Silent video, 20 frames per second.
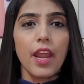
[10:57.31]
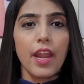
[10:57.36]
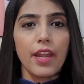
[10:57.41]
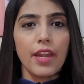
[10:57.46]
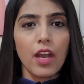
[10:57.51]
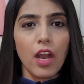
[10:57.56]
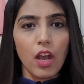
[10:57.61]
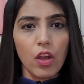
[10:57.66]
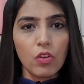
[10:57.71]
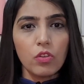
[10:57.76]

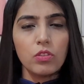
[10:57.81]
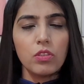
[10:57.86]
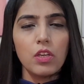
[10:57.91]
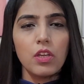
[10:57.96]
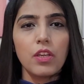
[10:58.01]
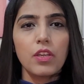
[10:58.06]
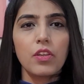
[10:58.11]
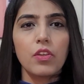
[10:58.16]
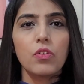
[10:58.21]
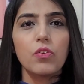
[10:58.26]
and
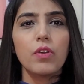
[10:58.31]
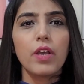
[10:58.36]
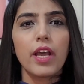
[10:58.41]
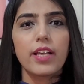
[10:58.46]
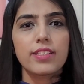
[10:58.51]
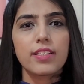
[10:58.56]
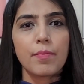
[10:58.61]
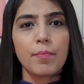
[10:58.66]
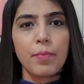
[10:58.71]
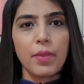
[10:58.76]
how you
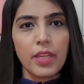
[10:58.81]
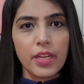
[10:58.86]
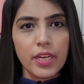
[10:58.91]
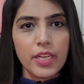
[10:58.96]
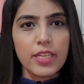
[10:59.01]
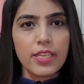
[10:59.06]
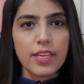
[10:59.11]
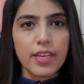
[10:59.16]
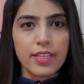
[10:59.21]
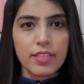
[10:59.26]
as a
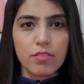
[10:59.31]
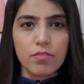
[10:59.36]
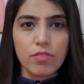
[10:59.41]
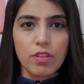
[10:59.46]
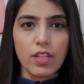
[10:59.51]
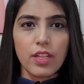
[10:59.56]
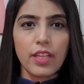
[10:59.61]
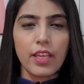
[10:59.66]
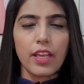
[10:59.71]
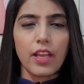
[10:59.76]
parent as
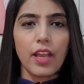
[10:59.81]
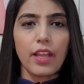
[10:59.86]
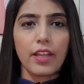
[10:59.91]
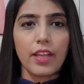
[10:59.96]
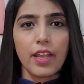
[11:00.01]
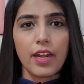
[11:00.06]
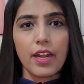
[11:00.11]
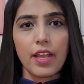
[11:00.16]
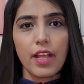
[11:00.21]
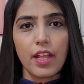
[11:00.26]
well
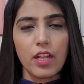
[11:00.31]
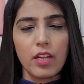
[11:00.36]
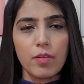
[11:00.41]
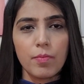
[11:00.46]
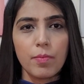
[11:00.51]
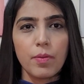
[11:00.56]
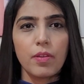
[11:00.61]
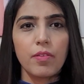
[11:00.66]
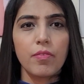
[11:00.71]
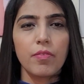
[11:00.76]
can
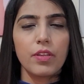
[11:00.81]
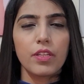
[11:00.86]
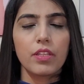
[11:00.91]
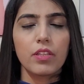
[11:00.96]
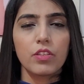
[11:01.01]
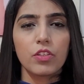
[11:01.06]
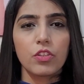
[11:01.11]
help with